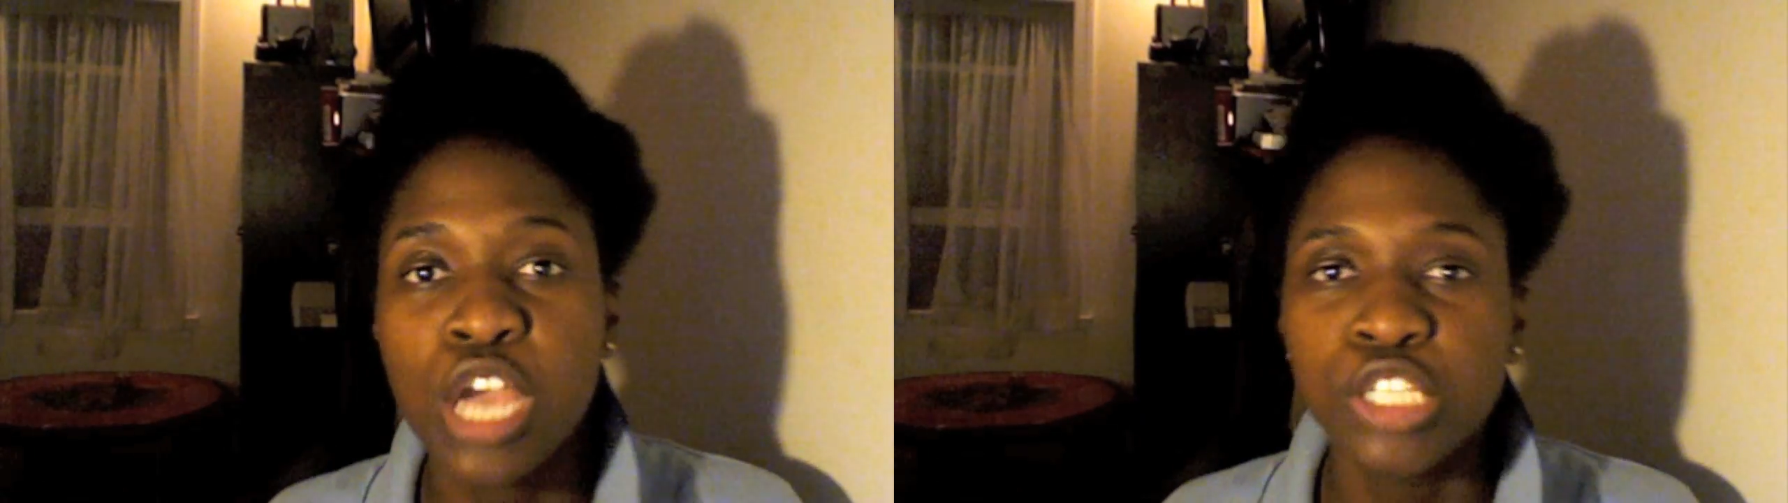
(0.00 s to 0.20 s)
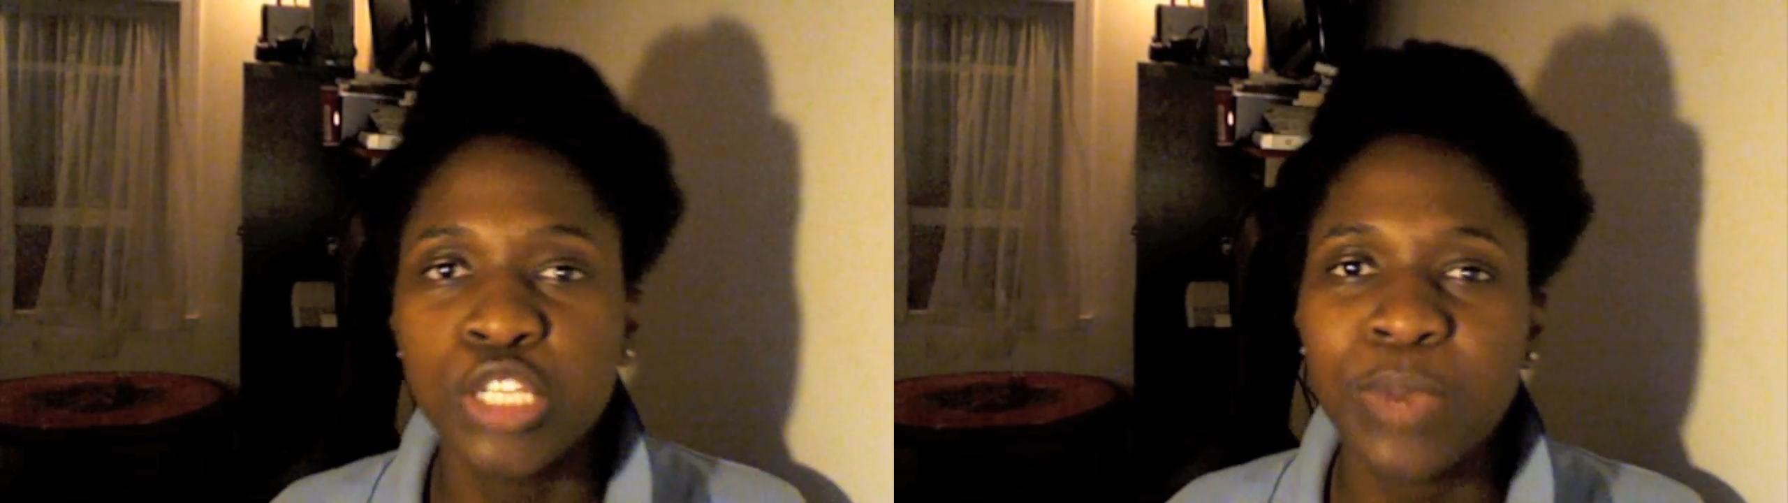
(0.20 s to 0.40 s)

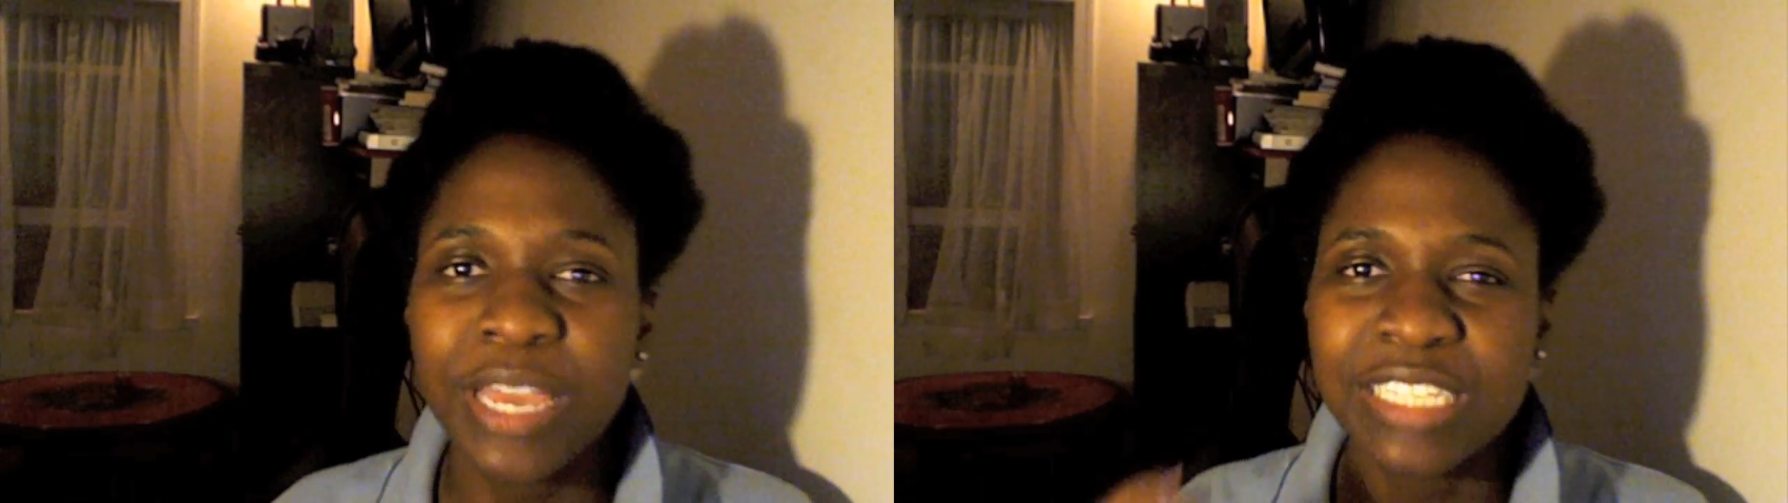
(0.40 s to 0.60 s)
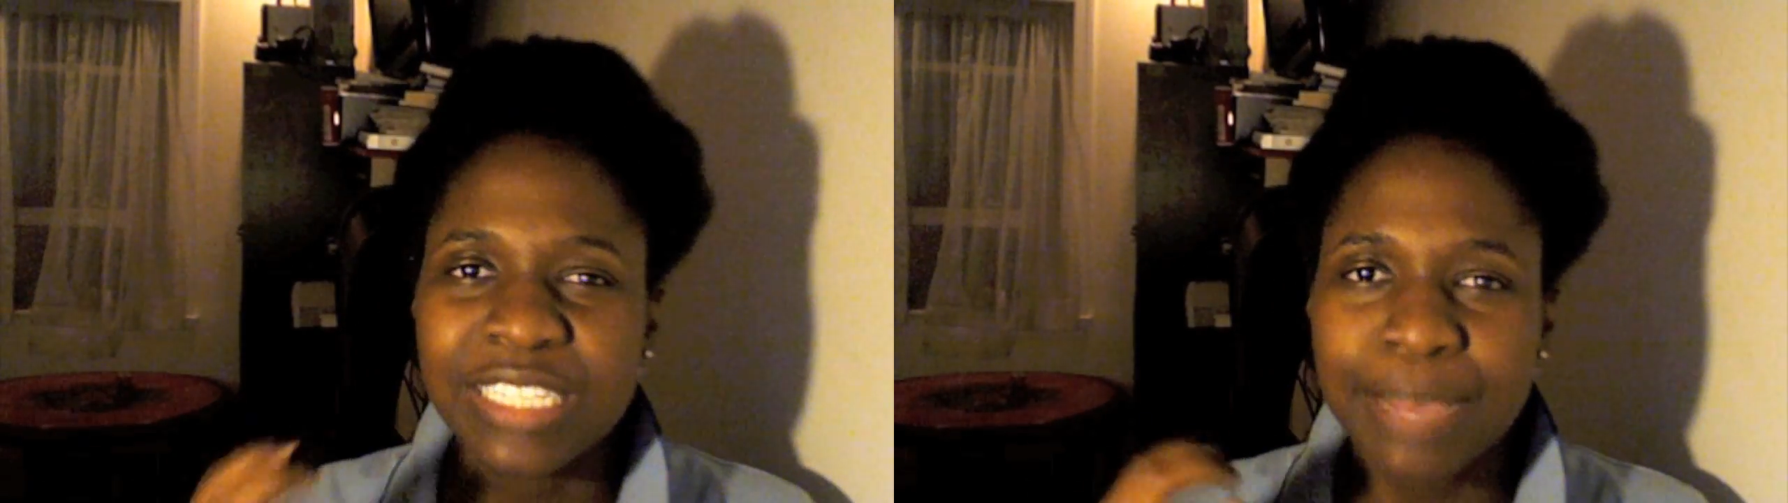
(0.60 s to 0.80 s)
to
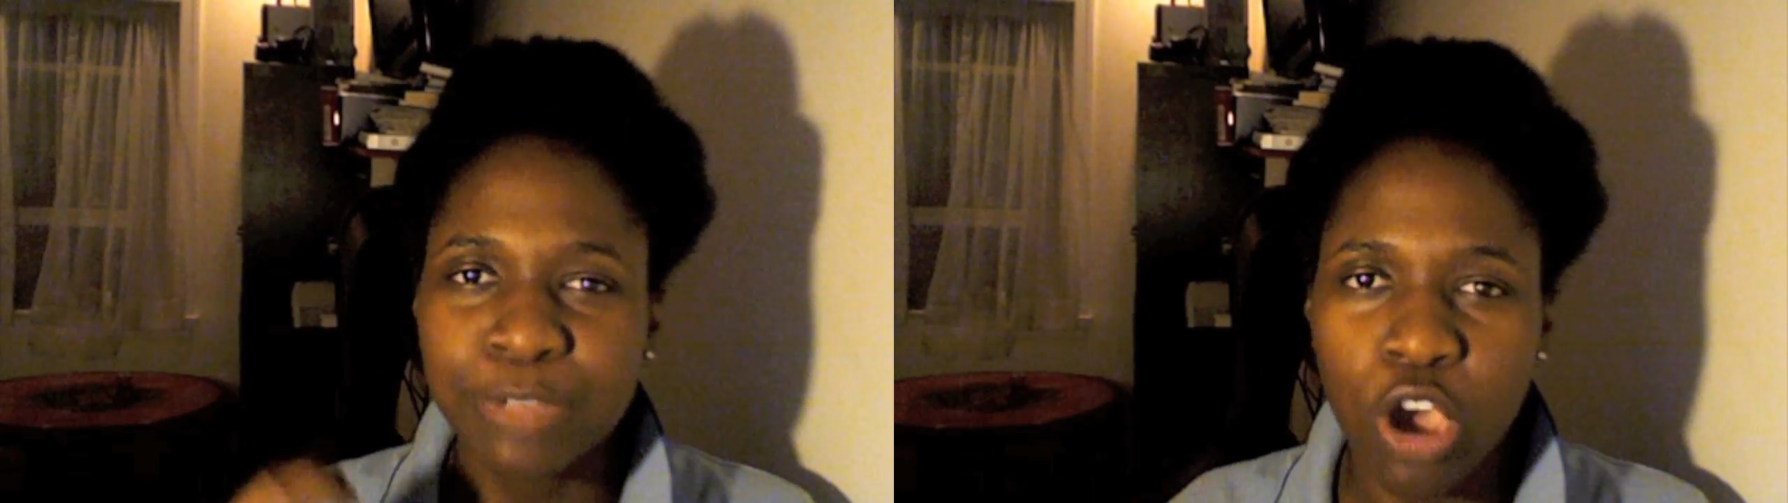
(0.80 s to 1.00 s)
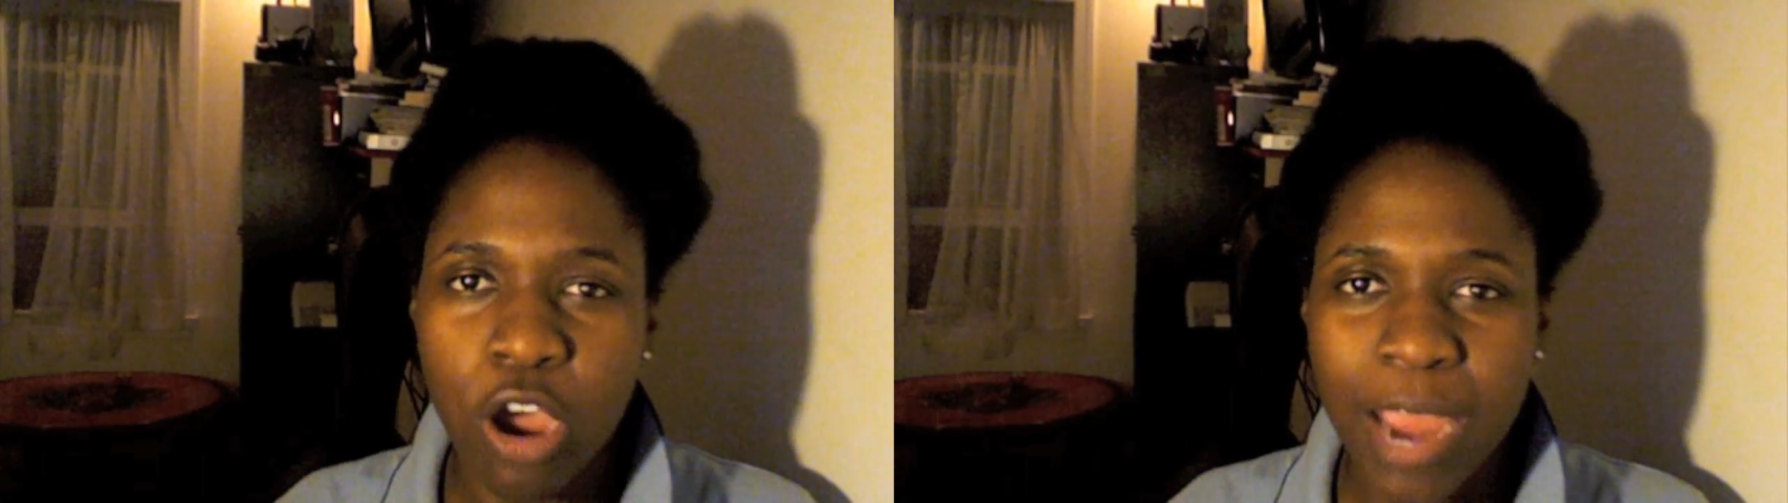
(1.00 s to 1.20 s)
accept
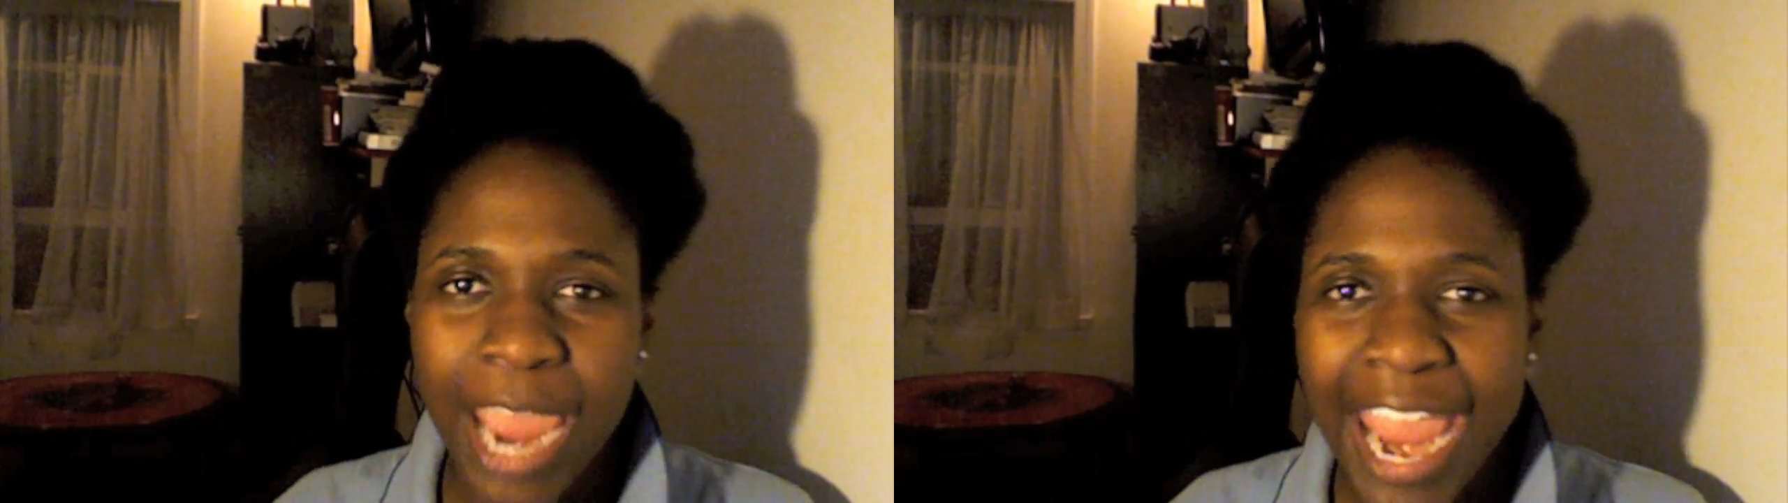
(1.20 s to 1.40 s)
our